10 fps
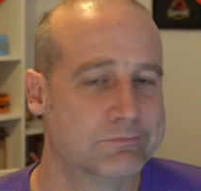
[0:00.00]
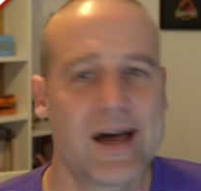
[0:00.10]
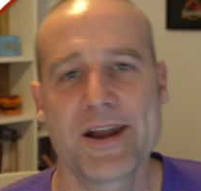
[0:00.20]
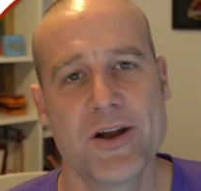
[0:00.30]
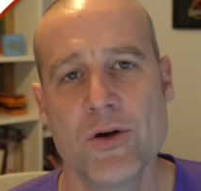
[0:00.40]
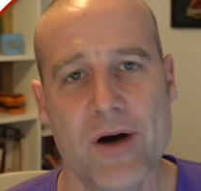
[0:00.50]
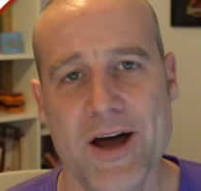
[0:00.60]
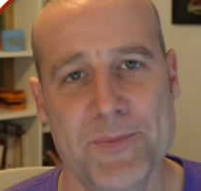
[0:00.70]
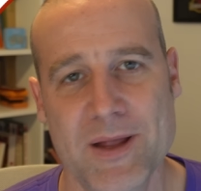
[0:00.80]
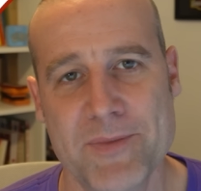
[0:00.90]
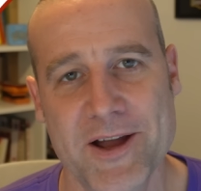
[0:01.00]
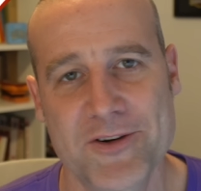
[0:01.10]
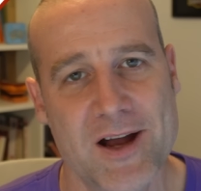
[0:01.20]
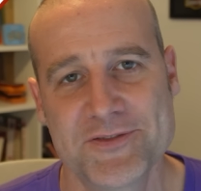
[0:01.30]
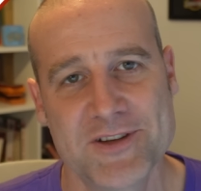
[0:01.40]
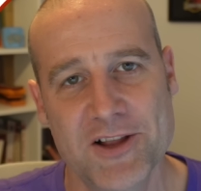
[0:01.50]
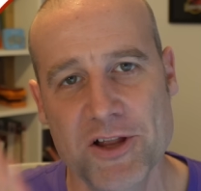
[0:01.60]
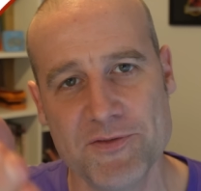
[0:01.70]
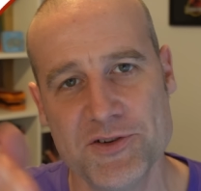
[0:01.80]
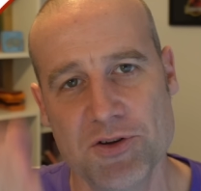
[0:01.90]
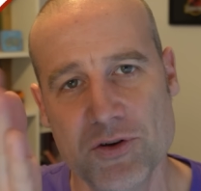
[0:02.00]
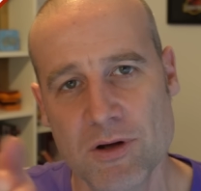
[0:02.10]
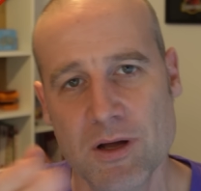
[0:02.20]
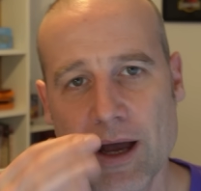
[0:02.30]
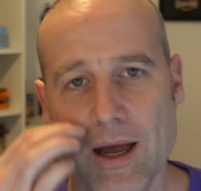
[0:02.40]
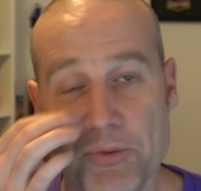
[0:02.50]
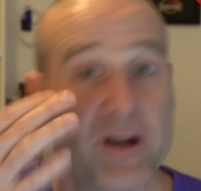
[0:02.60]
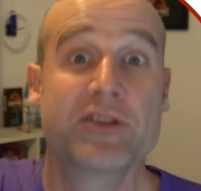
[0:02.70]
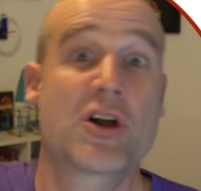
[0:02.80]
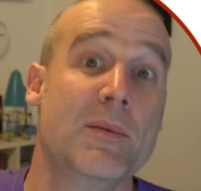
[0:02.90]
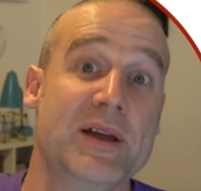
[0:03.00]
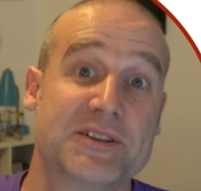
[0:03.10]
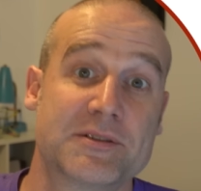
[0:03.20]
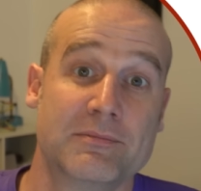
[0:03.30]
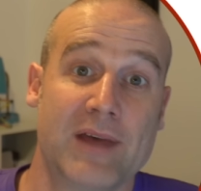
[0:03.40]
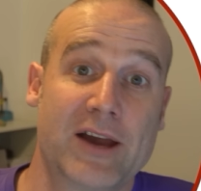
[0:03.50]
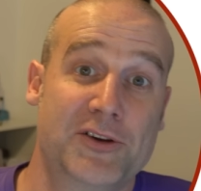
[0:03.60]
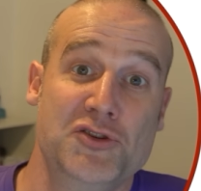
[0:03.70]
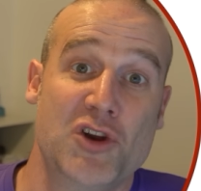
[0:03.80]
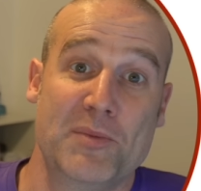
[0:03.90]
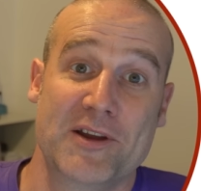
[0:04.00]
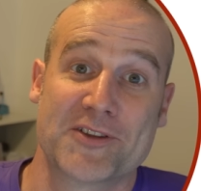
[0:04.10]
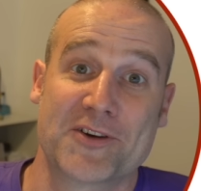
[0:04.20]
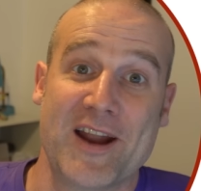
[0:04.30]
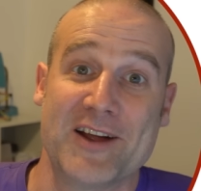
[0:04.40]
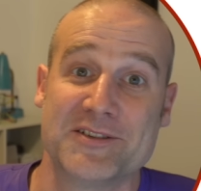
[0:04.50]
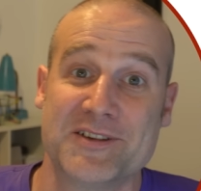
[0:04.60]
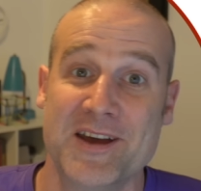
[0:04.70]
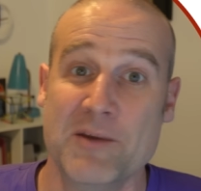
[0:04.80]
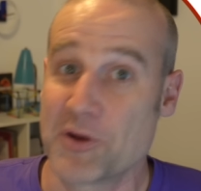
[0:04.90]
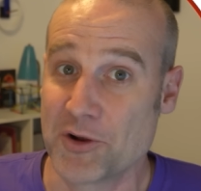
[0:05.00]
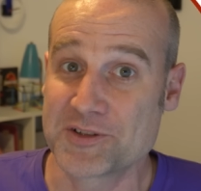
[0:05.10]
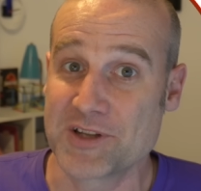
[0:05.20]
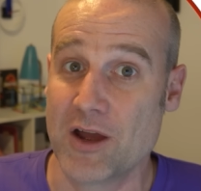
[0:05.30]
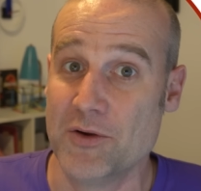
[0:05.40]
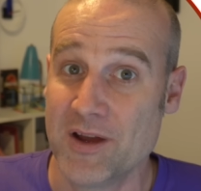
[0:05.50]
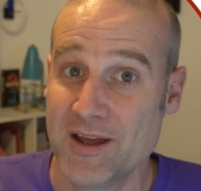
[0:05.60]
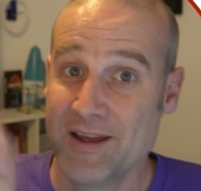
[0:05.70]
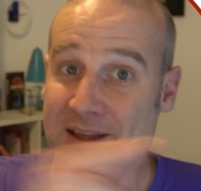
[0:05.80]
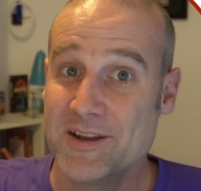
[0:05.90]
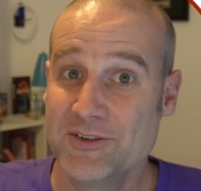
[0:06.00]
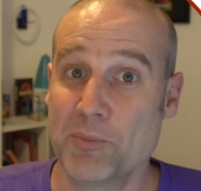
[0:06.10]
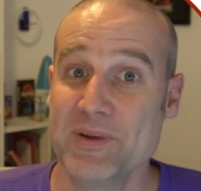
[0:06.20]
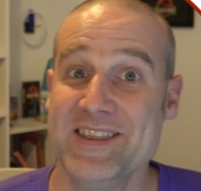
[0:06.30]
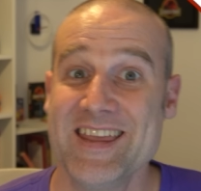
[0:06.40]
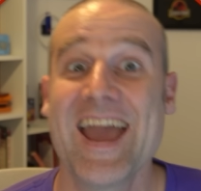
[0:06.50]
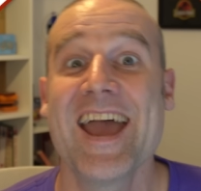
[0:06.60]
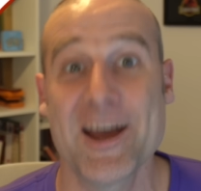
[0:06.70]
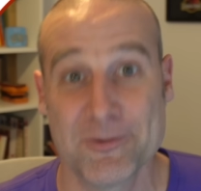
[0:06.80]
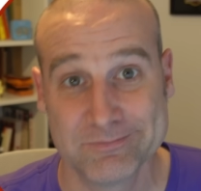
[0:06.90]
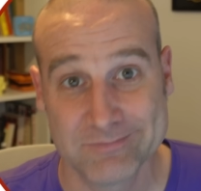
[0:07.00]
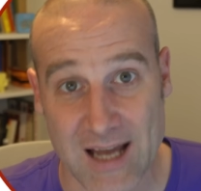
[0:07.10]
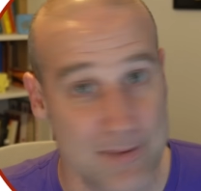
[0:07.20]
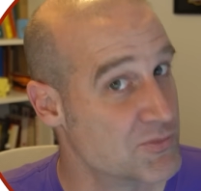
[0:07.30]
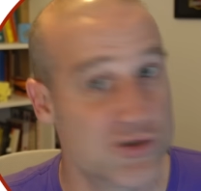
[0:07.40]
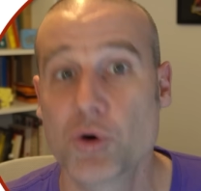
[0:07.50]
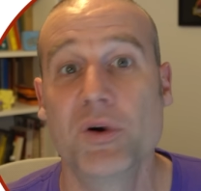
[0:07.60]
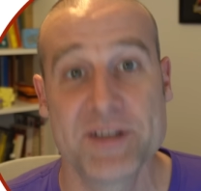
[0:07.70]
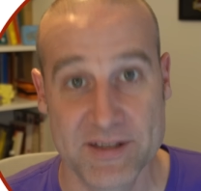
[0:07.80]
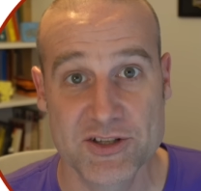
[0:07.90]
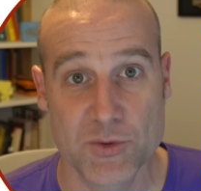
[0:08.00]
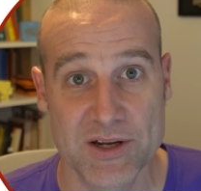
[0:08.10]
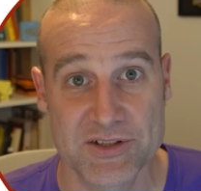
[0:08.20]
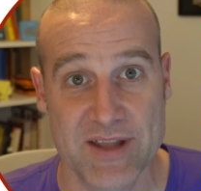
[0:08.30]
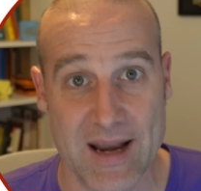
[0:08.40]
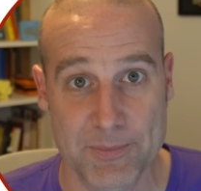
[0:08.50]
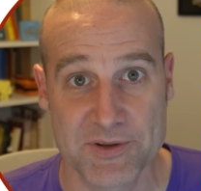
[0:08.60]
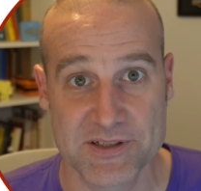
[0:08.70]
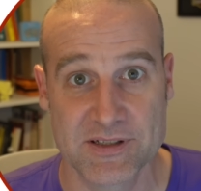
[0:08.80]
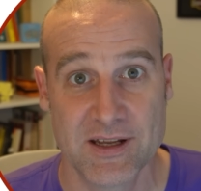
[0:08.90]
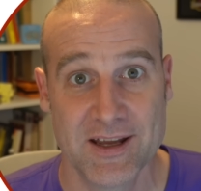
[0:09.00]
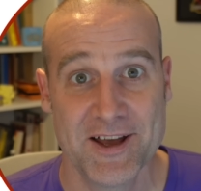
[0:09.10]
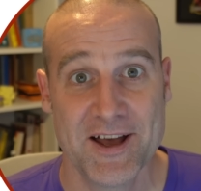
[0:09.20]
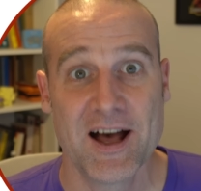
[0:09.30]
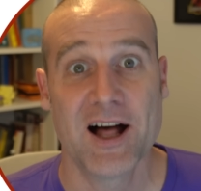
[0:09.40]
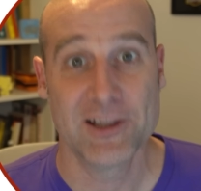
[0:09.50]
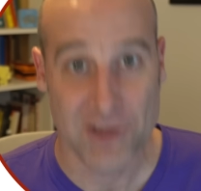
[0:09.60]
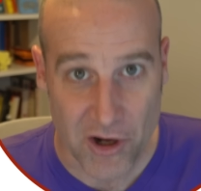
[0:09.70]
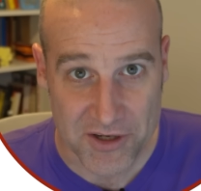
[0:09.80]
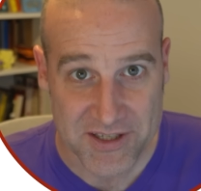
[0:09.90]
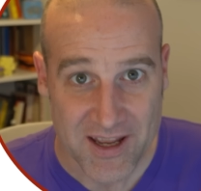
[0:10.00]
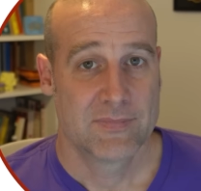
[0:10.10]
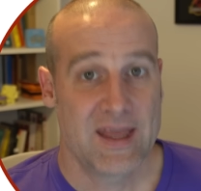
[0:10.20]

I don't know. I don't play Minecraft. A lot of you do. Uh, put it in the comments. How can you not be on the ground, but also not be in the air? I'm sure it's a situation that happens a lot.